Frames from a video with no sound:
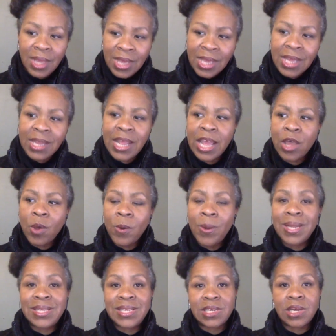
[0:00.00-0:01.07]
Get that going
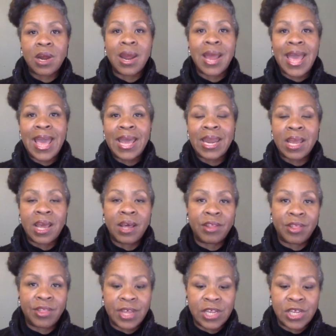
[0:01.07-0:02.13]
and start adding
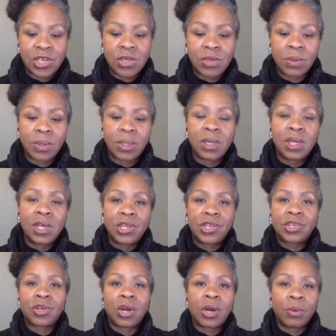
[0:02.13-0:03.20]
other things to it.
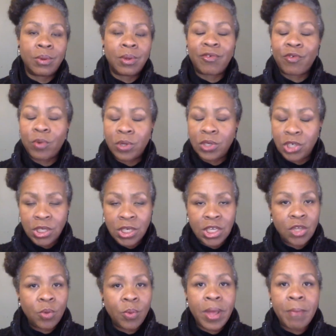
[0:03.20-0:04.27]
Start with, of course, you need
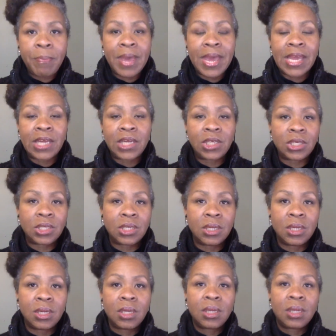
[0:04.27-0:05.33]
your web page.
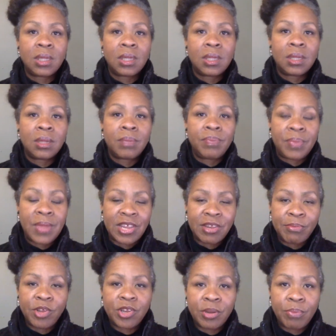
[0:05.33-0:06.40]
That's
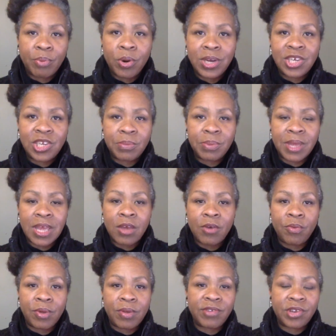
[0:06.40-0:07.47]
most important to begin
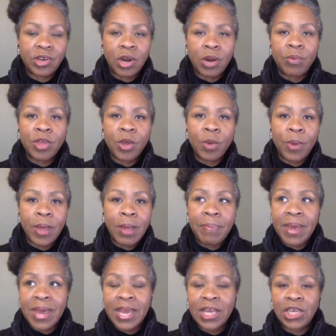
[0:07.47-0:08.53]
with. Start with your web
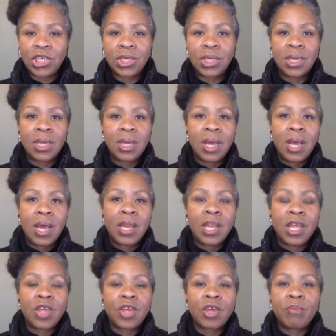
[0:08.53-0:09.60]
page, and
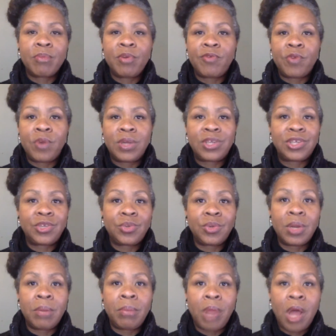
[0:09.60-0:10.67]
then you can move on to doing
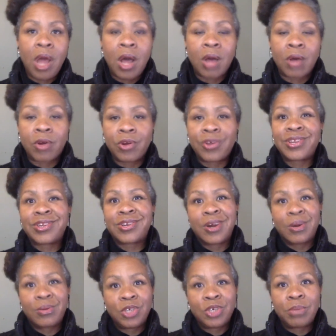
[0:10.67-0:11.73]
a blog, or you can
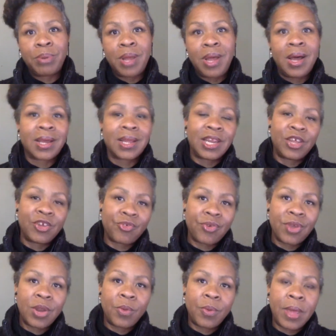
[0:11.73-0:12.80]
start with your blog and then
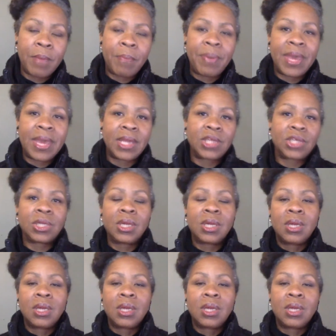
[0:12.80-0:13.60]
create a web page